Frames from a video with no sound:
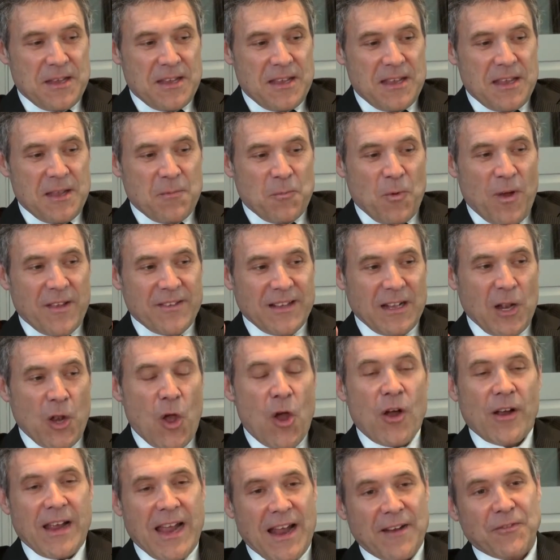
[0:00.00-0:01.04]
It wasn't
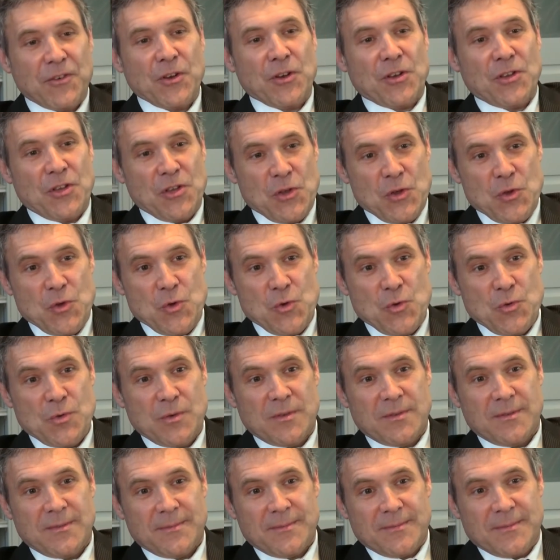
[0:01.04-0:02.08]
long after you
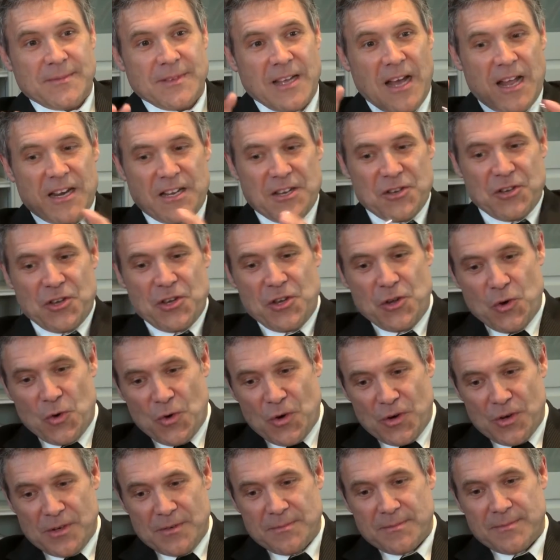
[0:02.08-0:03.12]
got into
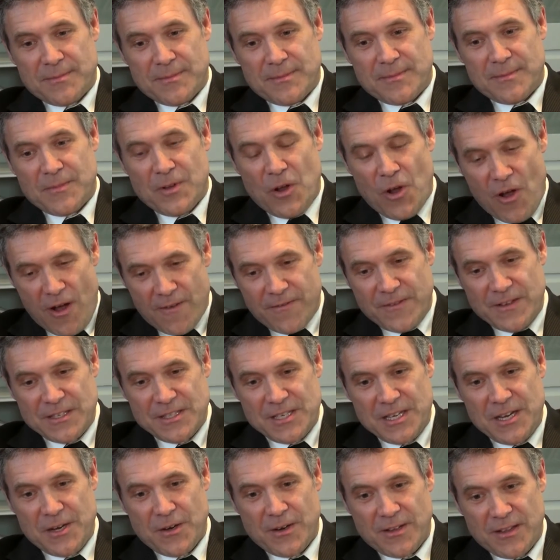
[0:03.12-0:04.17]
your
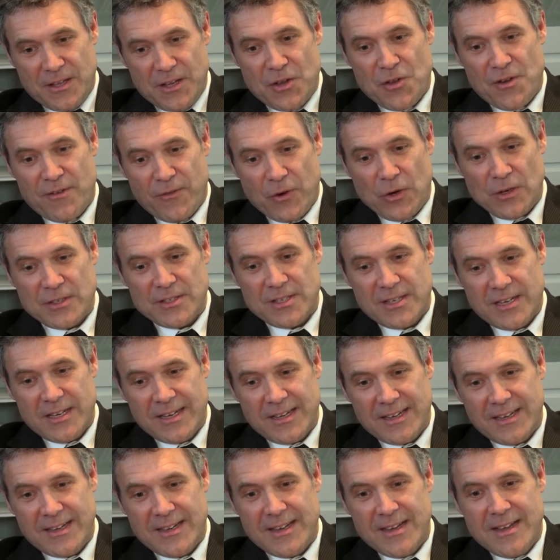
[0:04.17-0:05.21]
office here at the
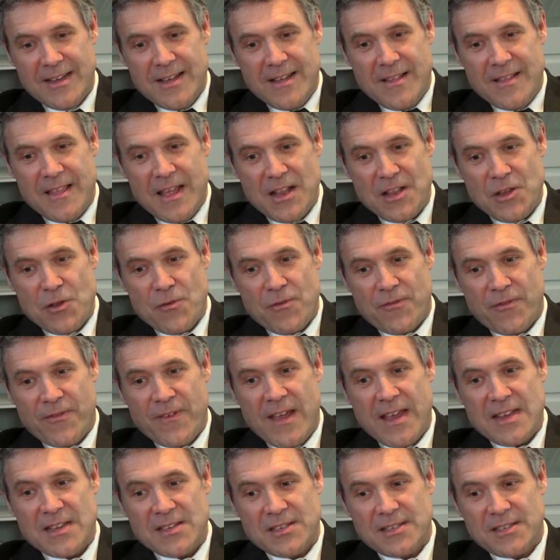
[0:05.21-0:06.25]
university that you
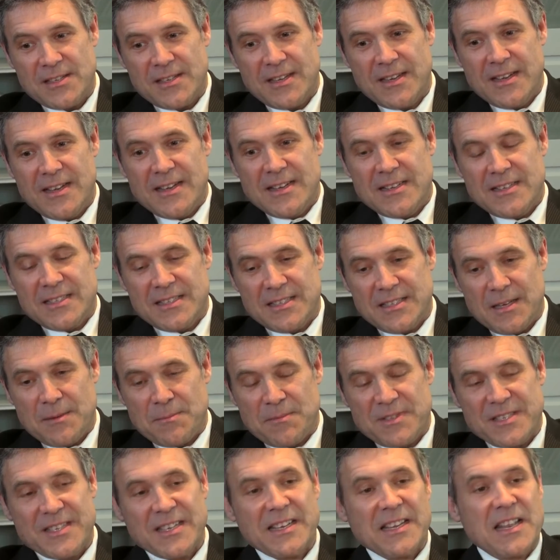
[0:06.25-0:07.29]
faced some
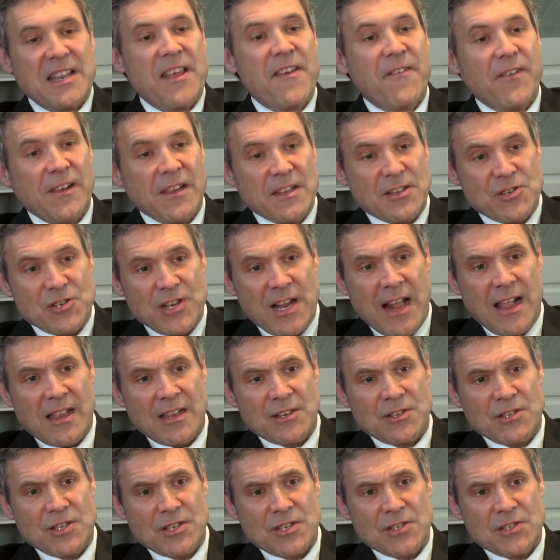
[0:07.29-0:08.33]
significant
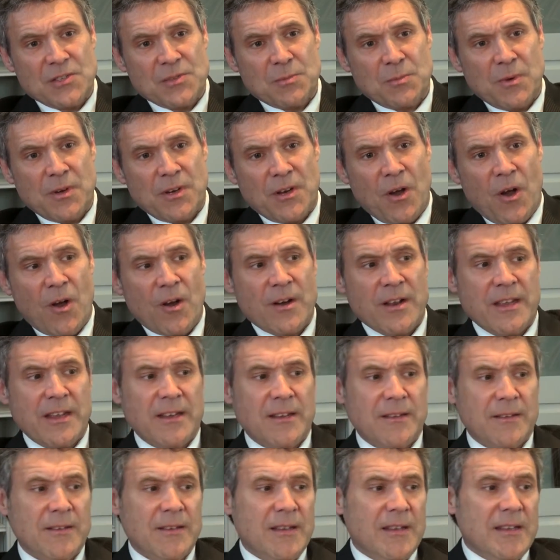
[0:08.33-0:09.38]
challenges
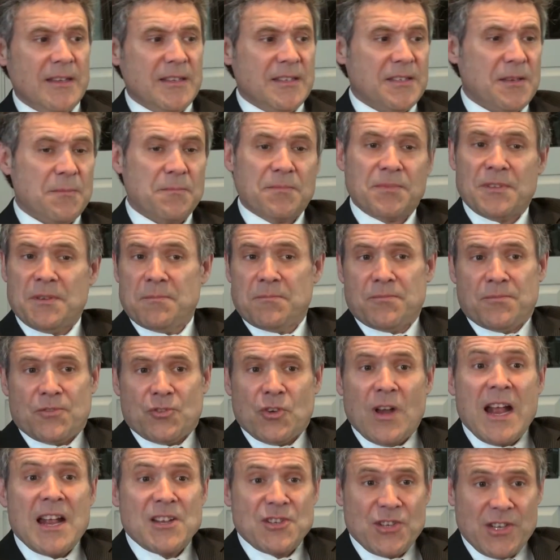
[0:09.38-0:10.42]
regarding some
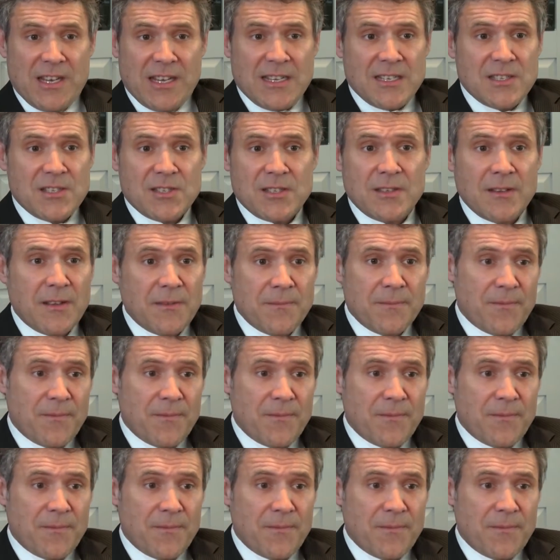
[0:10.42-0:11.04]
tragedies.